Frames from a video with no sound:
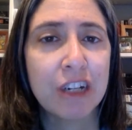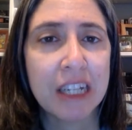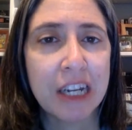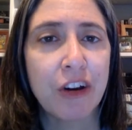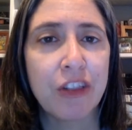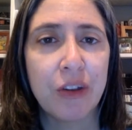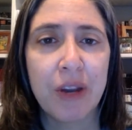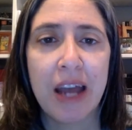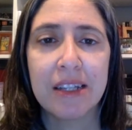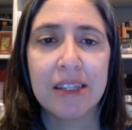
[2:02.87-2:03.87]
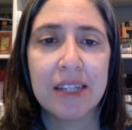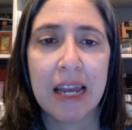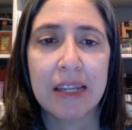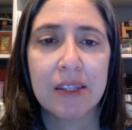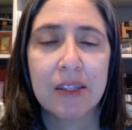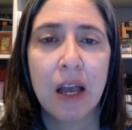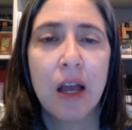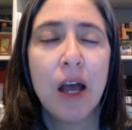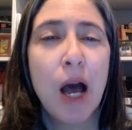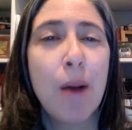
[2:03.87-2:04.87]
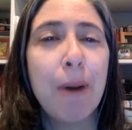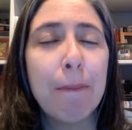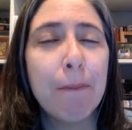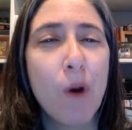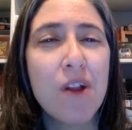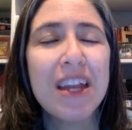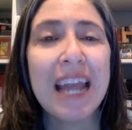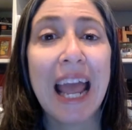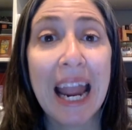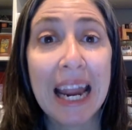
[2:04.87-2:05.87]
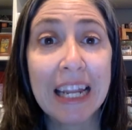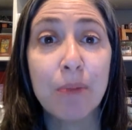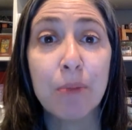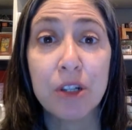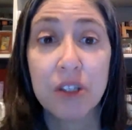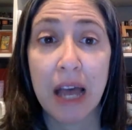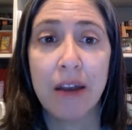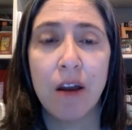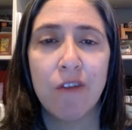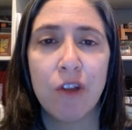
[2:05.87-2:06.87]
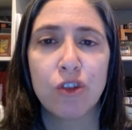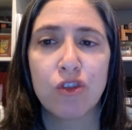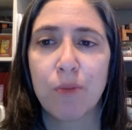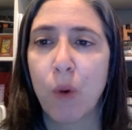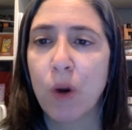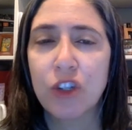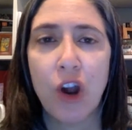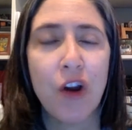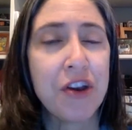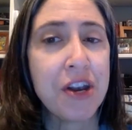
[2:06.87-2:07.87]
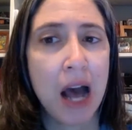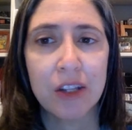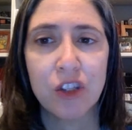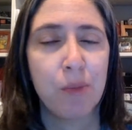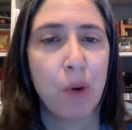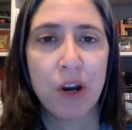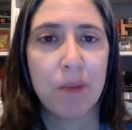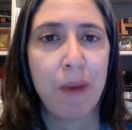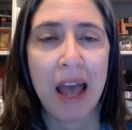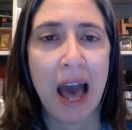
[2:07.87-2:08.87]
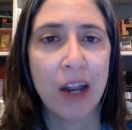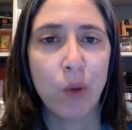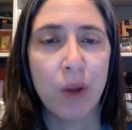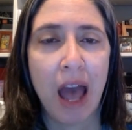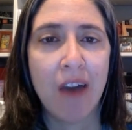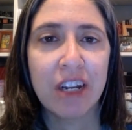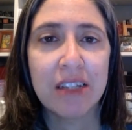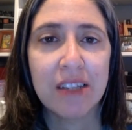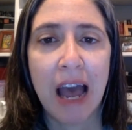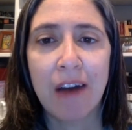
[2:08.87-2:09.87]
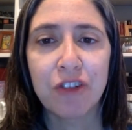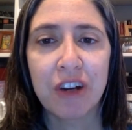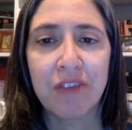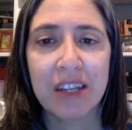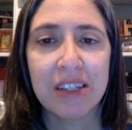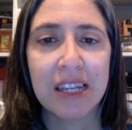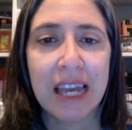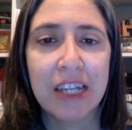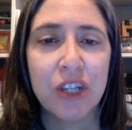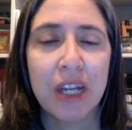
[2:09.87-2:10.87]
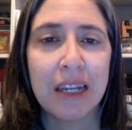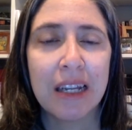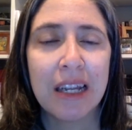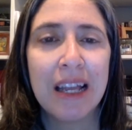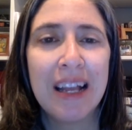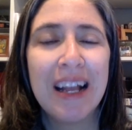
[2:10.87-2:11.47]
every year in the United States. But more than 80% of those reports are not supported by adequate evidence after investigation.